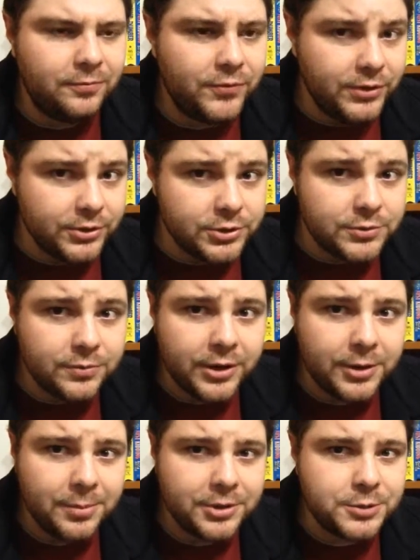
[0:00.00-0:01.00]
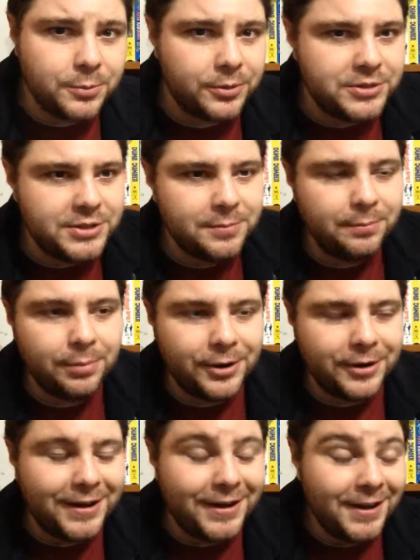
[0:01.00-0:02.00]
feels very much more Tim
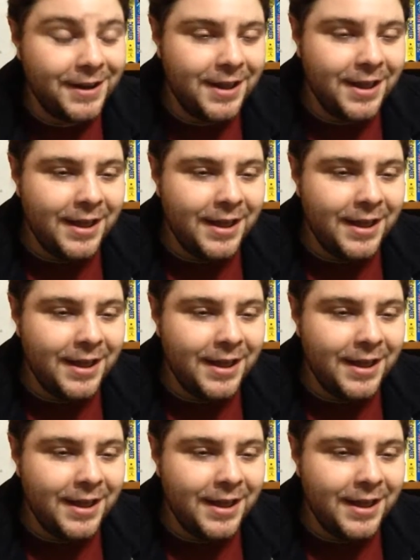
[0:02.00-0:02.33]
Burton-y.